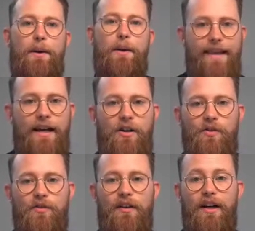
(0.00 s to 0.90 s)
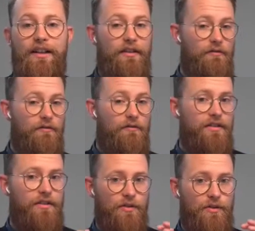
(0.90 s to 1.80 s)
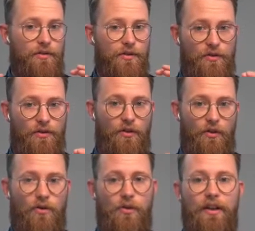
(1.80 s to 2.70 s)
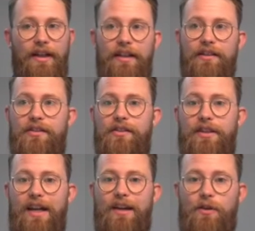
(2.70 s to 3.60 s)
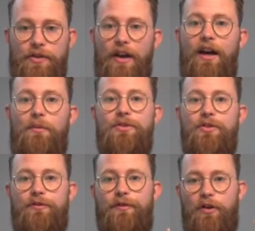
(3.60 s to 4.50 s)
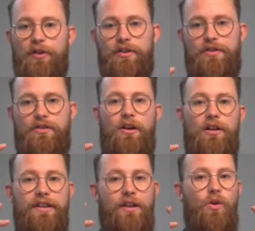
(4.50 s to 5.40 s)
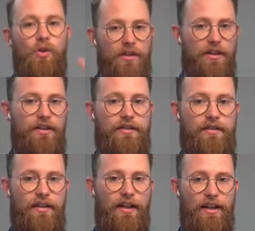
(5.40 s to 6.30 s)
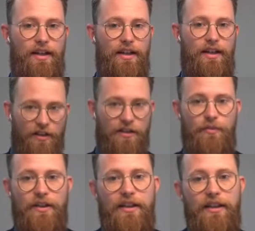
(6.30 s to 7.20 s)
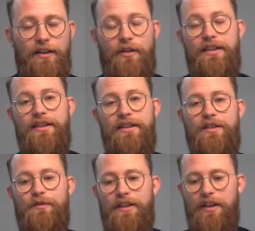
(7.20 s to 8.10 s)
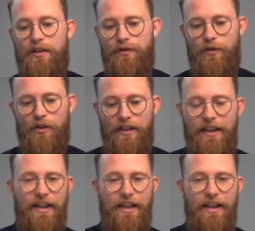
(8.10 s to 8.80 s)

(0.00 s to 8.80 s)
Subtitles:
Now, another reason to choose a goal is that it also helps you focus on the audience that you're going to be creating these videos for.